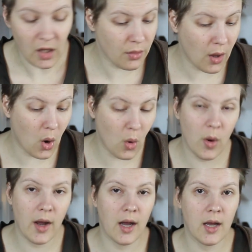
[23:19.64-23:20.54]

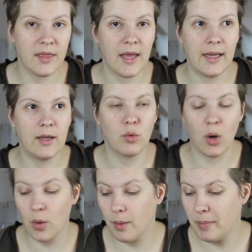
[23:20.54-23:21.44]
though they
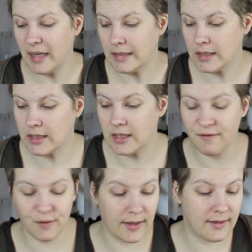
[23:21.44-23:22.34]
grow a bit
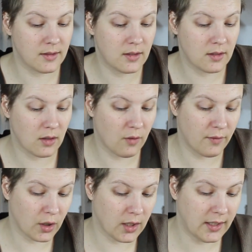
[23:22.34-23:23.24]
different
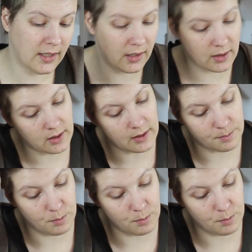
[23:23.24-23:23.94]
over here,